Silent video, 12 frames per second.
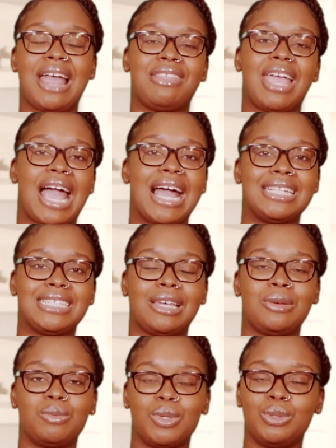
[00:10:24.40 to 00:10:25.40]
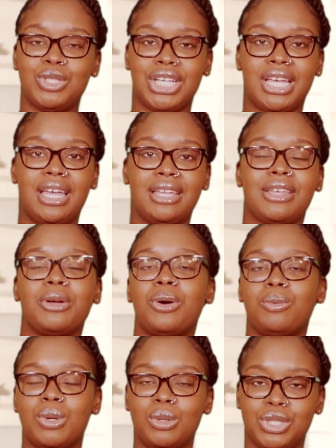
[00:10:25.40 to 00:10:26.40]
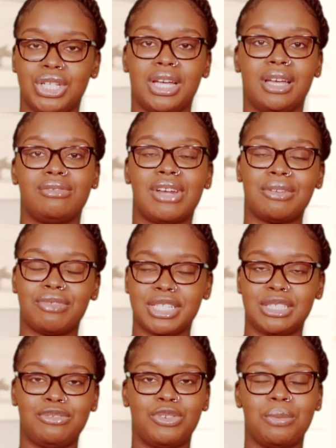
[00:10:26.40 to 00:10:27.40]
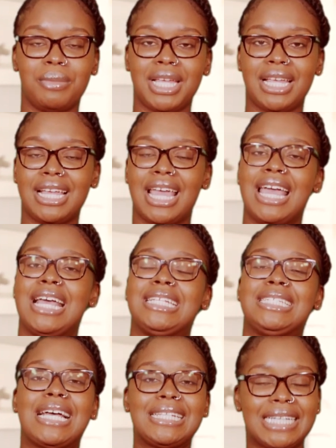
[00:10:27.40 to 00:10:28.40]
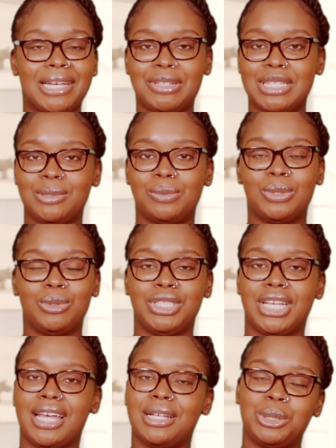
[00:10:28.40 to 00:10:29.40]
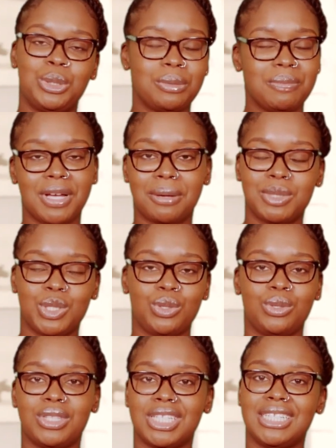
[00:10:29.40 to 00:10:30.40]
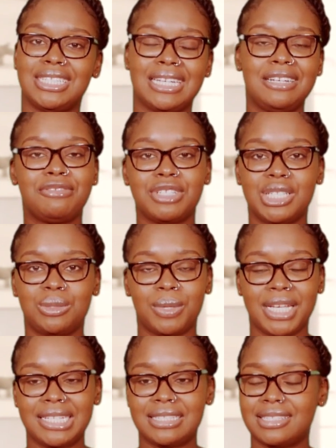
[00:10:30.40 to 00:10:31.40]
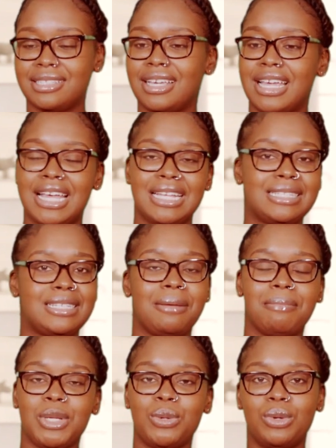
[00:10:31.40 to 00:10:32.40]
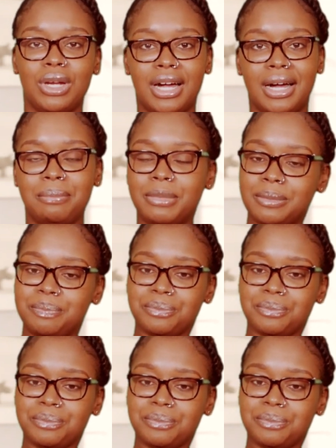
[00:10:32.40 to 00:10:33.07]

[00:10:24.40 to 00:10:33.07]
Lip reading: and they had a wheelchair, they got a wheelchair like ready for me, sat down in the wheelchair, took me up to the delivery suite, set me all up,